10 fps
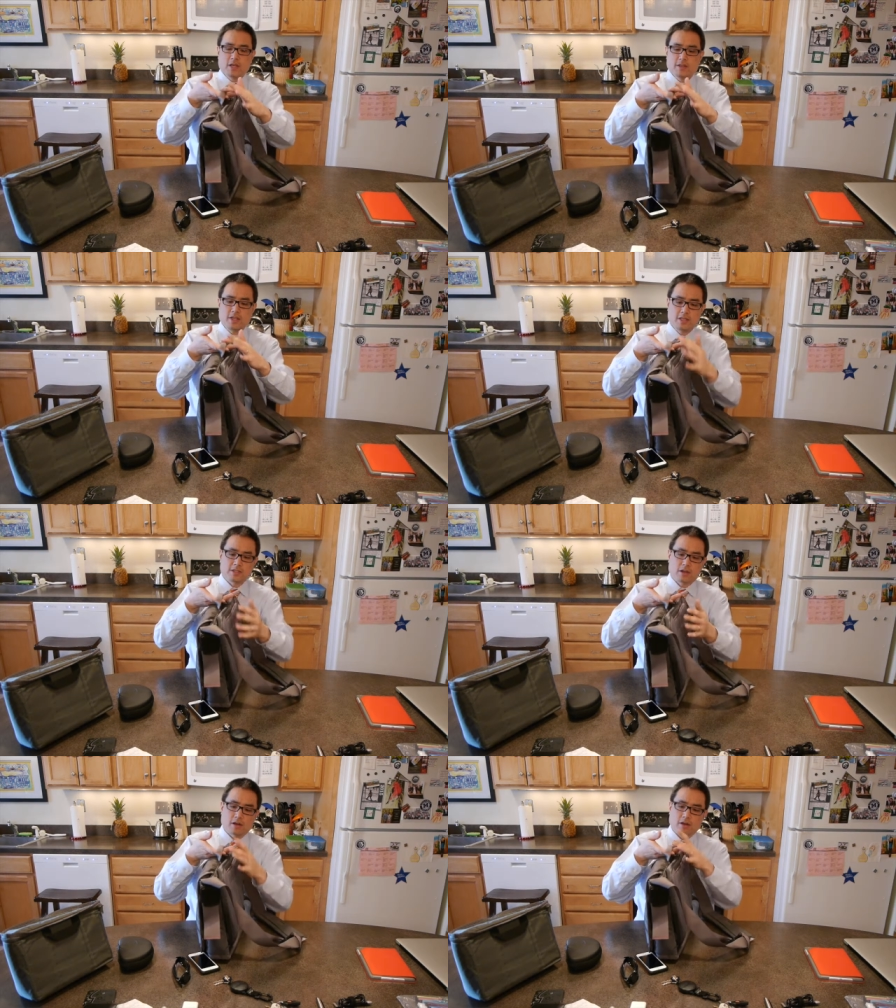
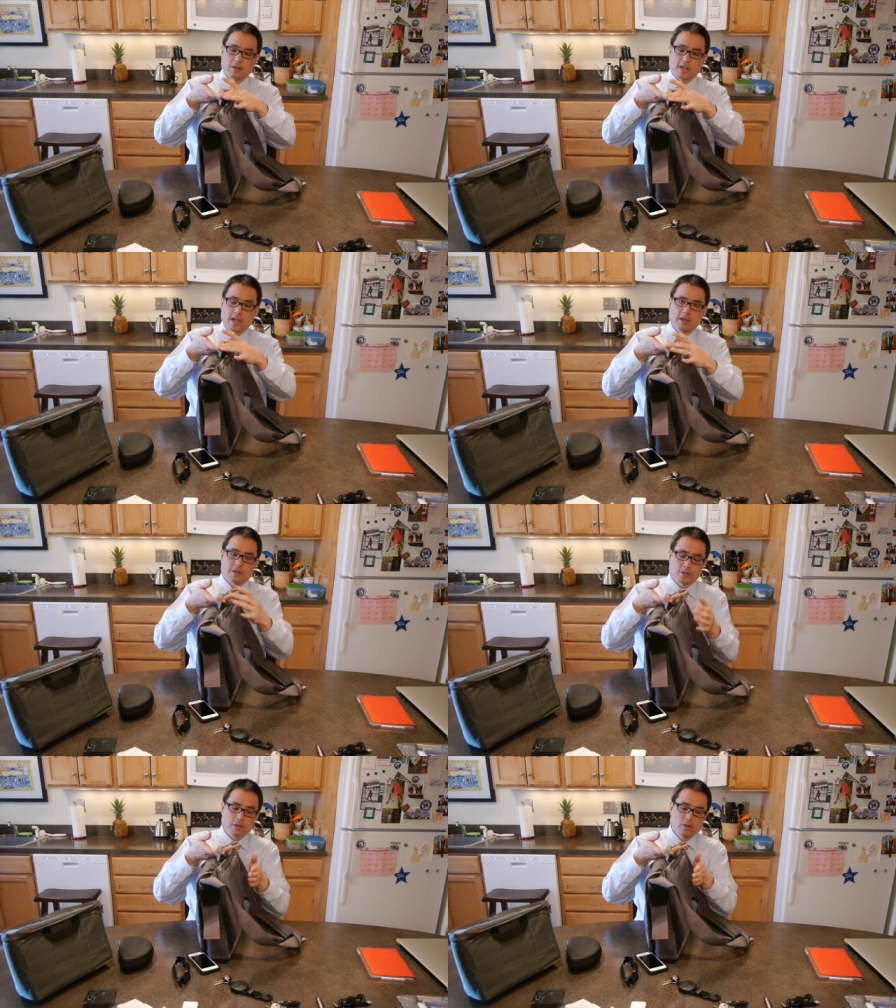the
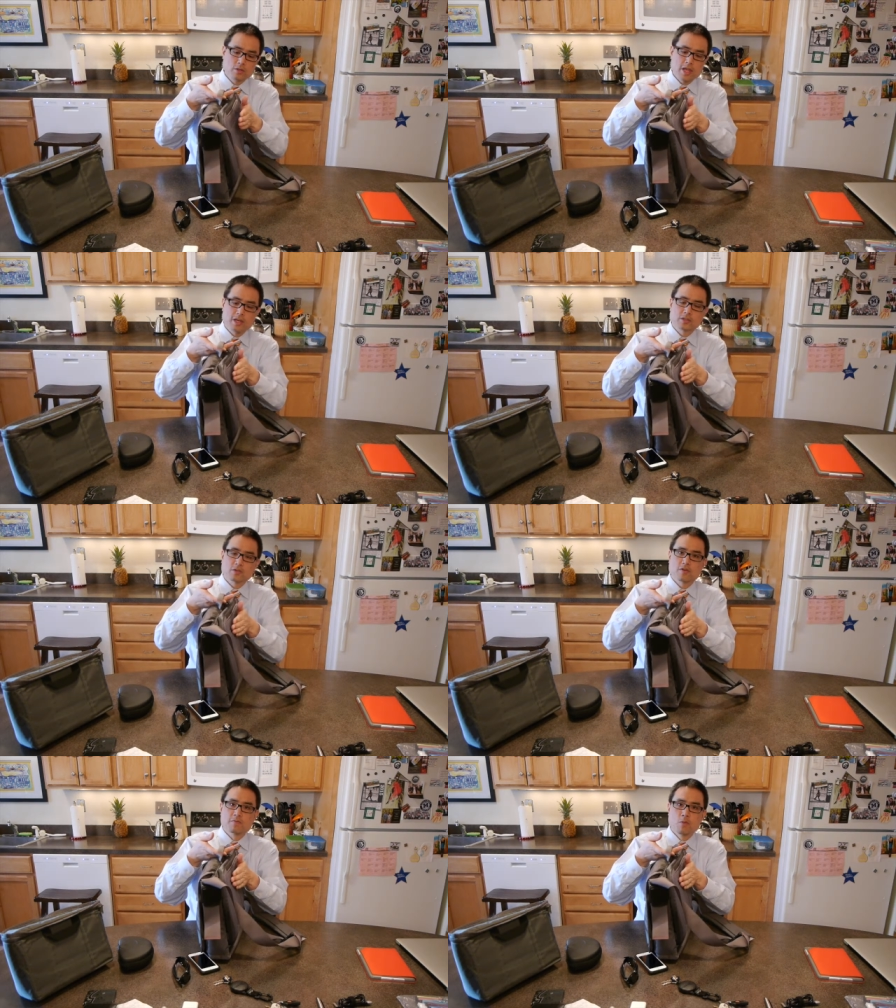handles are located
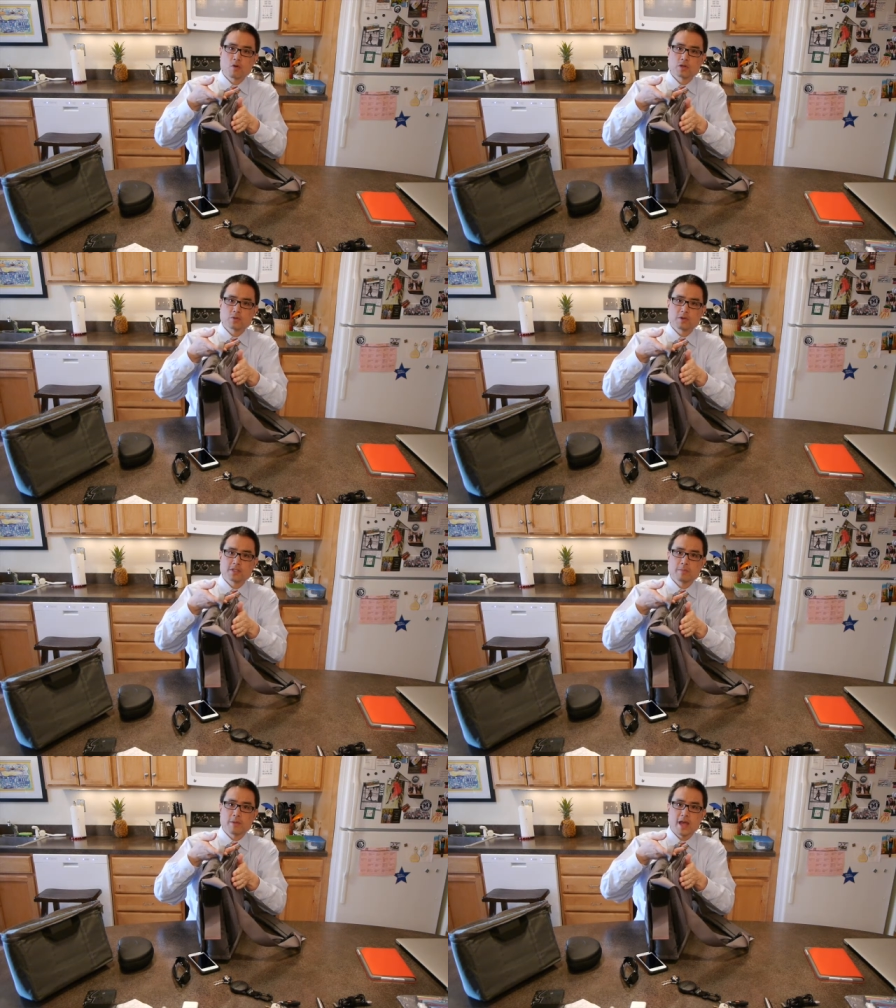sort of more
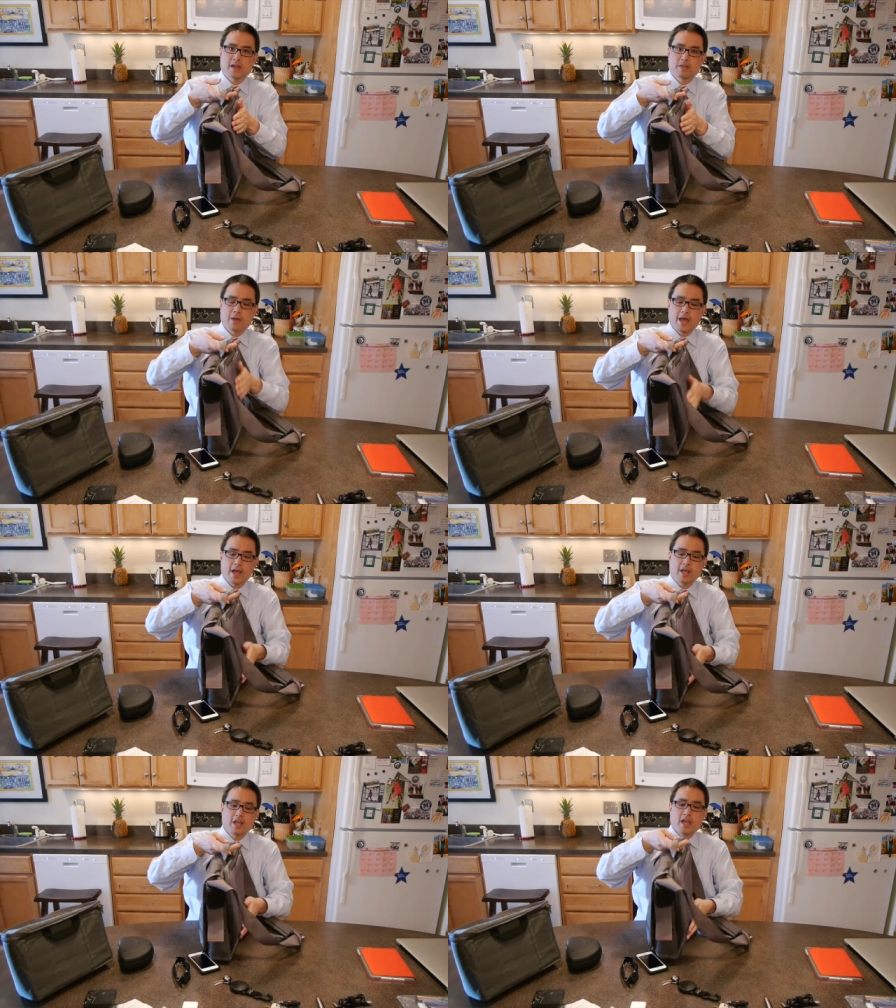towards the back of the
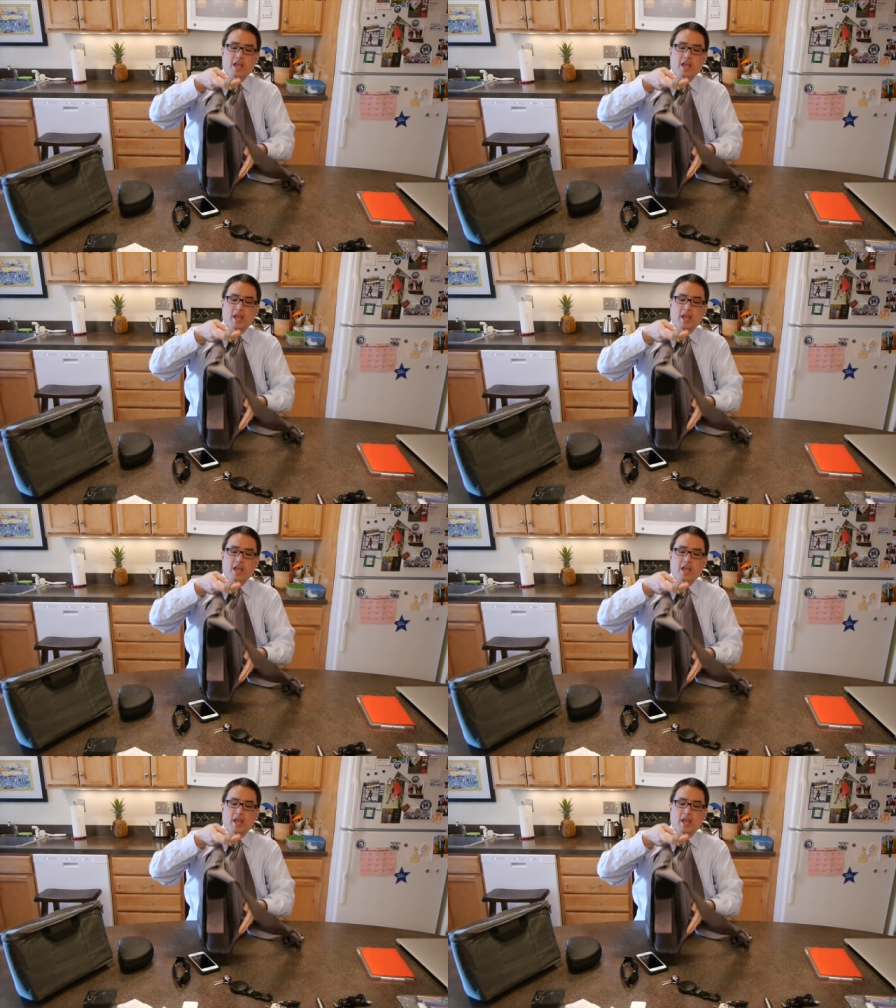bag.